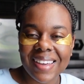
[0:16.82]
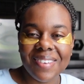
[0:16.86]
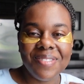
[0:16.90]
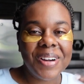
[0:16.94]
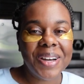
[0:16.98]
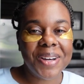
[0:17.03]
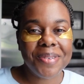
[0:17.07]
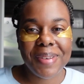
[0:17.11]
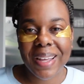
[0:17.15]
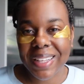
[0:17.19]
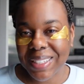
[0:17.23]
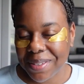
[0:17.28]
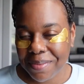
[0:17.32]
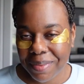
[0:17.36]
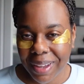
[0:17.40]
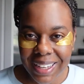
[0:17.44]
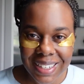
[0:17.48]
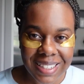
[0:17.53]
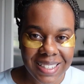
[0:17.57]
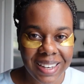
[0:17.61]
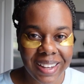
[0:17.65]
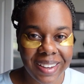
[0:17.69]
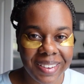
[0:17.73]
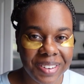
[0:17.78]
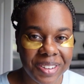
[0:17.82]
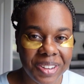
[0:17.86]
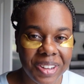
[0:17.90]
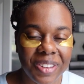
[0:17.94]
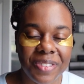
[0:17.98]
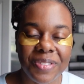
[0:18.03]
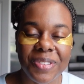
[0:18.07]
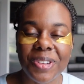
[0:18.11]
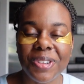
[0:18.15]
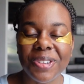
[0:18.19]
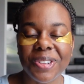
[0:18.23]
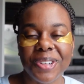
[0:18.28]
welcome back to my channel.
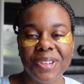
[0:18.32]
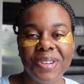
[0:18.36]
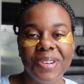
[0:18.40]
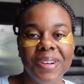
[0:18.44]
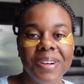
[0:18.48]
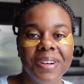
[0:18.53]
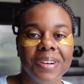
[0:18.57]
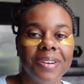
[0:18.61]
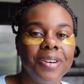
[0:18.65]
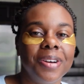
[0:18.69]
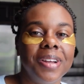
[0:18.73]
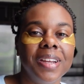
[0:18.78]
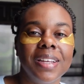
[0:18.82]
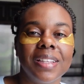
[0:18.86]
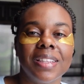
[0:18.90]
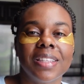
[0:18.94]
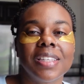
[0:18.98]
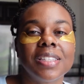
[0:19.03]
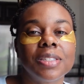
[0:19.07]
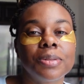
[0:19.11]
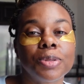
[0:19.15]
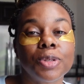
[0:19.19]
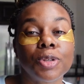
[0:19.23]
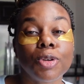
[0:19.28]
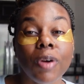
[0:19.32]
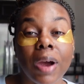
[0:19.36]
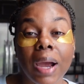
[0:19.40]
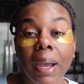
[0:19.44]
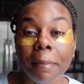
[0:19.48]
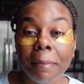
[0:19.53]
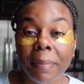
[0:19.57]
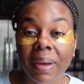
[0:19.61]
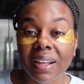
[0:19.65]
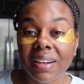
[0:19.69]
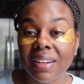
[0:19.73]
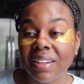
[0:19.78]
If you're new here, go ahead and hit the subscribe
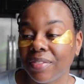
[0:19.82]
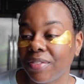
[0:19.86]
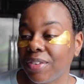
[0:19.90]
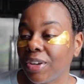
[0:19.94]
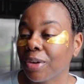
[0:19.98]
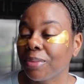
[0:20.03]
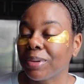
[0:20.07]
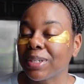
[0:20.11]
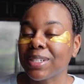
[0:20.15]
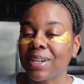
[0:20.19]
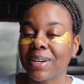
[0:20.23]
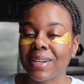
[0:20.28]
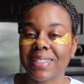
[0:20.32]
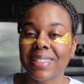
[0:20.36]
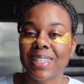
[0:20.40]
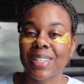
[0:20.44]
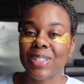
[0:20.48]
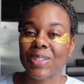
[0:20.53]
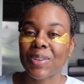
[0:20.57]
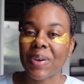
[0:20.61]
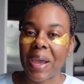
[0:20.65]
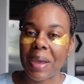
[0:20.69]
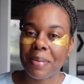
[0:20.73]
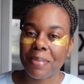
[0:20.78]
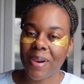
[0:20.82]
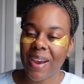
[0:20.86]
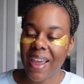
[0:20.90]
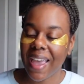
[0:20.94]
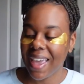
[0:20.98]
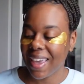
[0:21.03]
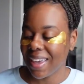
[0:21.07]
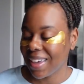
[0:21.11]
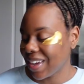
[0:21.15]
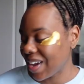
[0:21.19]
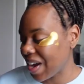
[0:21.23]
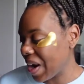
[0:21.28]
button. If you're a returning subscriber,
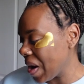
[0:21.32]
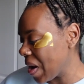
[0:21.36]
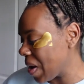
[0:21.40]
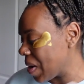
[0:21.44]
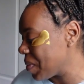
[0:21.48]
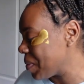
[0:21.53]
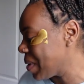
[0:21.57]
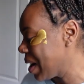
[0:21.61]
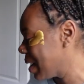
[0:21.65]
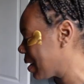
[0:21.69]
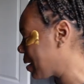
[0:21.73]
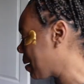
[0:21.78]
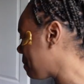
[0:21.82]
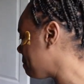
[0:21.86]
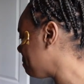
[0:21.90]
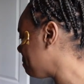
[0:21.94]
hey girl, welcome